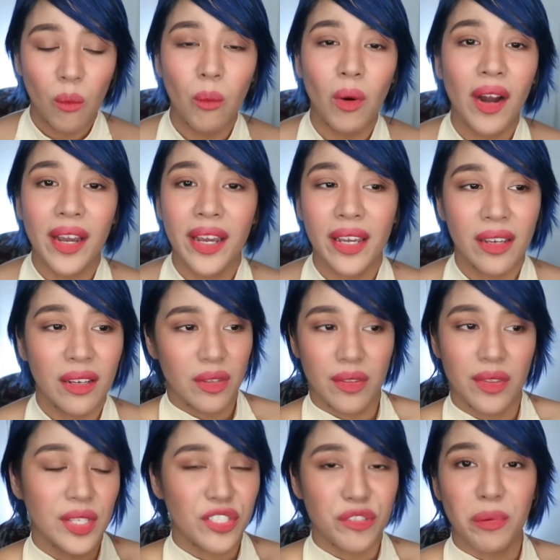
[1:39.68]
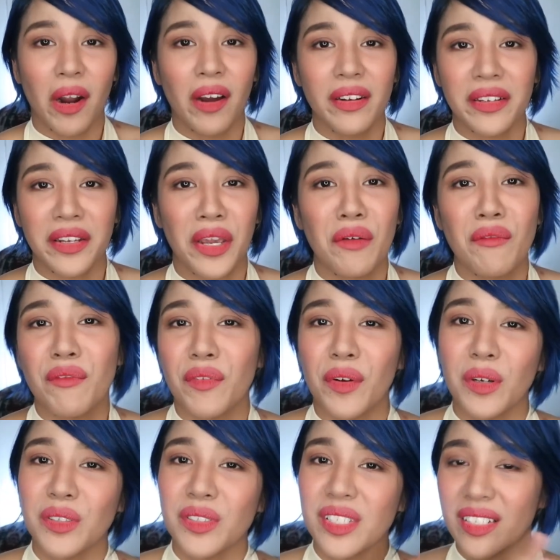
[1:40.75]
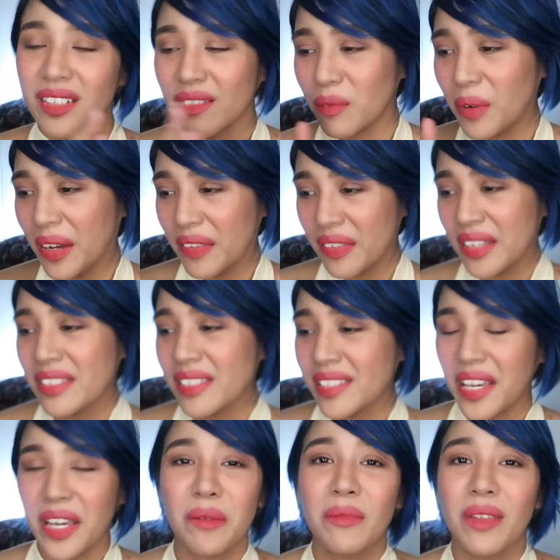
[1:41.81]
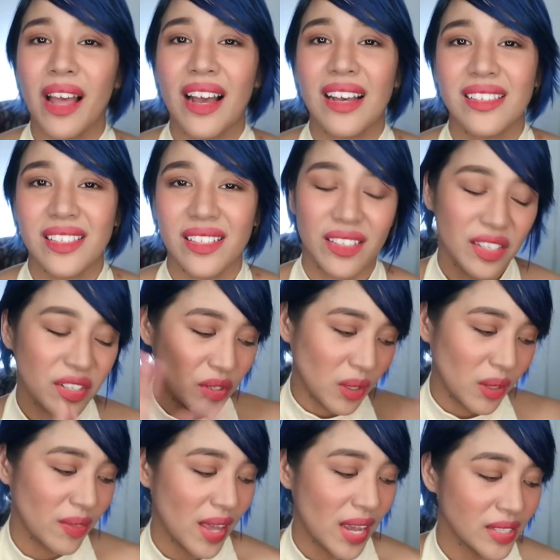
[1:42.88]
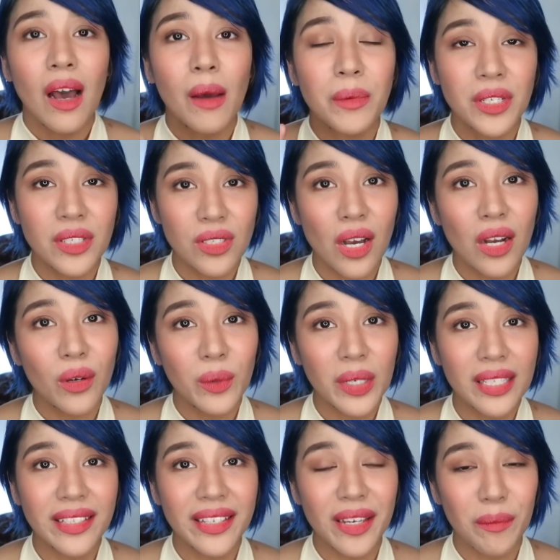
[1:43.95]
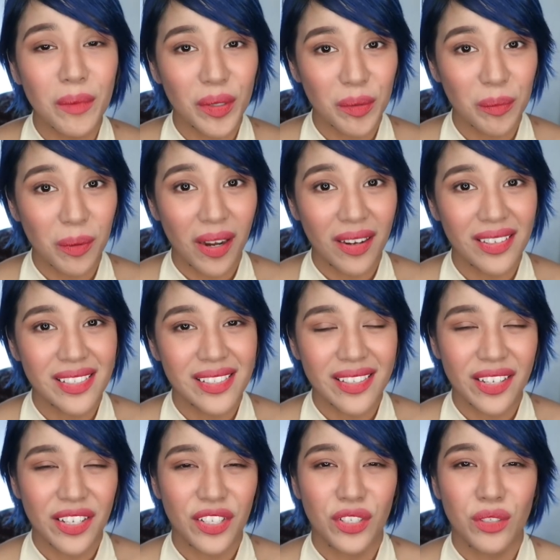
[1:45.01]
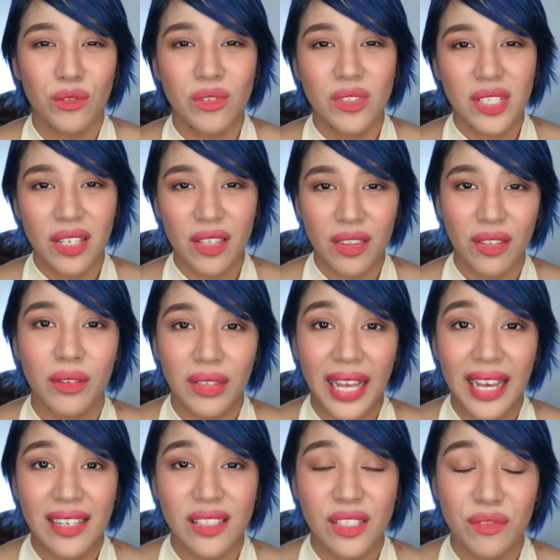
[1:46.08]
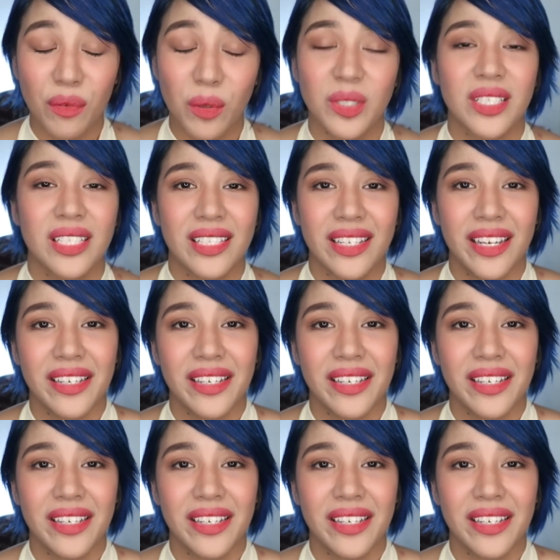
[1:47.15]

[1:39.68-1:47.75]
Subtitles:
why this product came first and why this came last and all that. I'm gonna talk quickly about the products that I used in the last 14